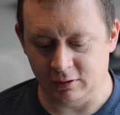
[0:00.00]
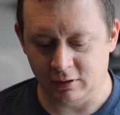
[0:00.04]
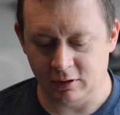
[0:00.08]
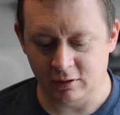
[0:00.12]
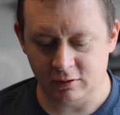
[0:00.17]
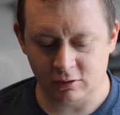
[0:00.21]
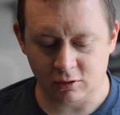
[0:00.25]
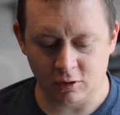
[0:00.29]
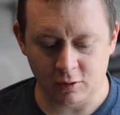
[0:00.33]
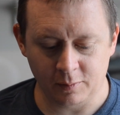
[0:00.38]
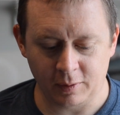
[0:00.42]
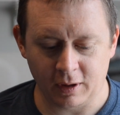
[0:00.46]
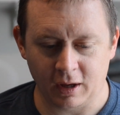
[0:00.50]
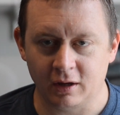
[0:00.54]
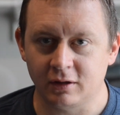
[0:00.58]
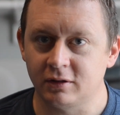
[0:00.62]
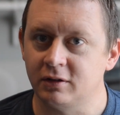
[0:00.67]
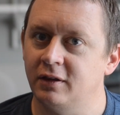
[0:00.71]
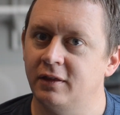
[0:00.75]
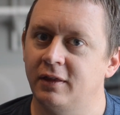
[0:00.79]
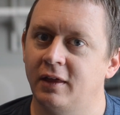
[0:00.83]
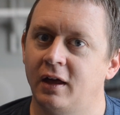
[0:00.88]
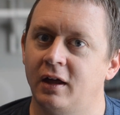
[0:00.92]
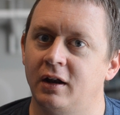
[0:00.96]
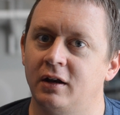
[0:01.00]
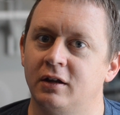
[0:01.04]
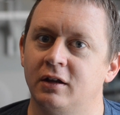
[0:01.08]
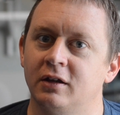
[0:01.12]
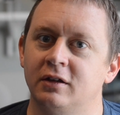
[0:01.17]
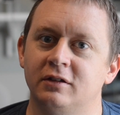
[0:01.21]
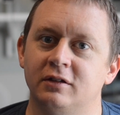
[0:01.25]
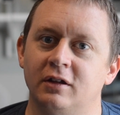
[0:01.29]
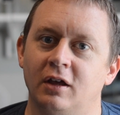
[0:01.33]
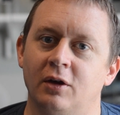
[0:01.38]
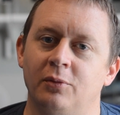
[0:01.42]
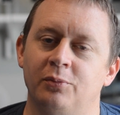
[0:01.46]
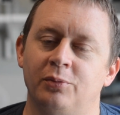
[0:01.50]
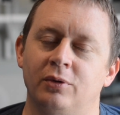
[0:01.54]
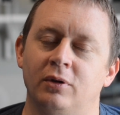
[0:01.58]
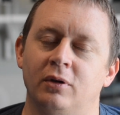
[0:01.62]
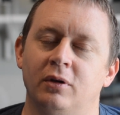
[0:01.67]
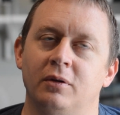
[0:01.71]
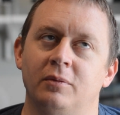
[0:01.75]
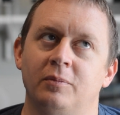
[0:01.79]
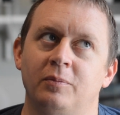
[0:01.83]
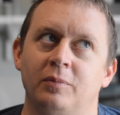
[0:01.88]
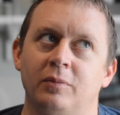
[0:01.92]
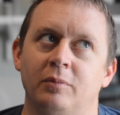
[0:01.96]
Let's go back to that
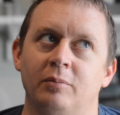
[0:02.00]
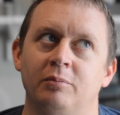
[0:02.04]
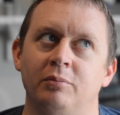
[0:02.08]
example